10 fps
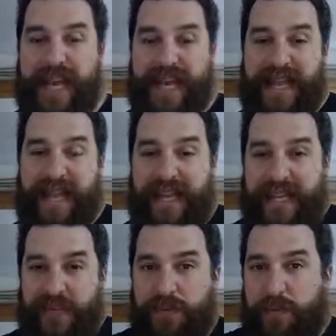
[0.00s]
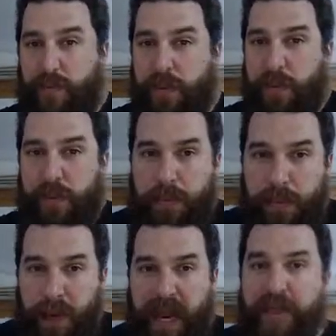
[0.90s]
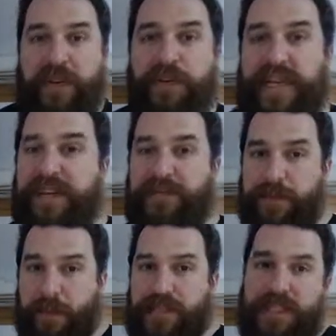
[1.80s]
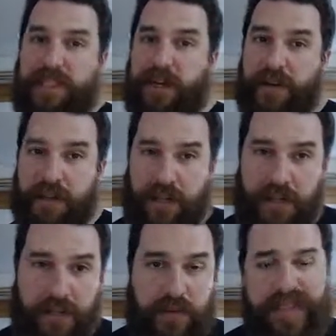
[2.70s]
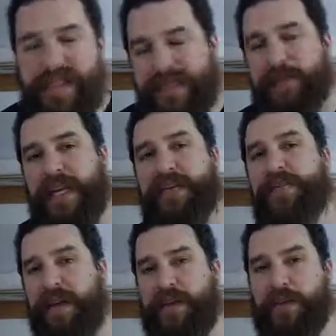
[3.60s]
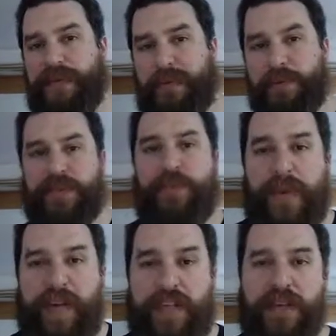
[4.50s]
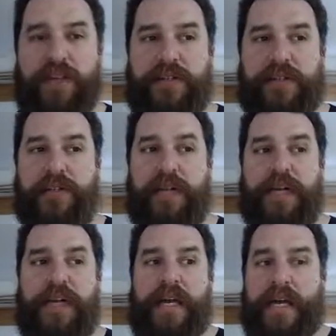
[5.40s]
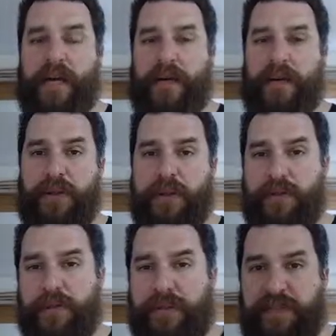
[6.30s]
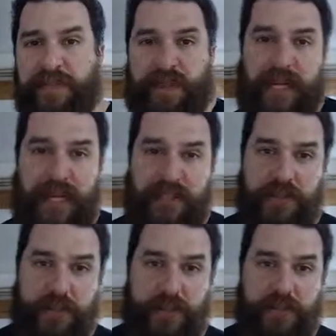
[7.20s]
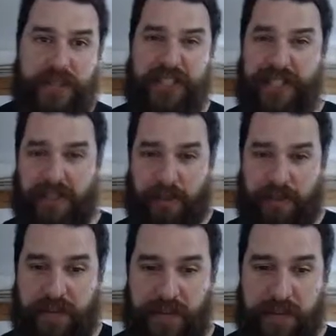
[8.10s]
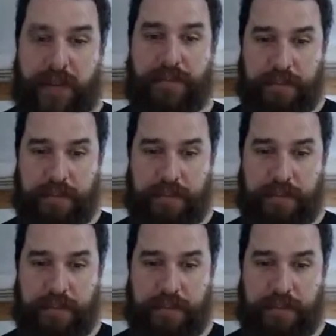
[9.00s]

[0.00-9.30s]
then it's whatever we can force each other to. In some cases, whatever we can persuade each other to. Although, if you study history, persuasion doesn't work very well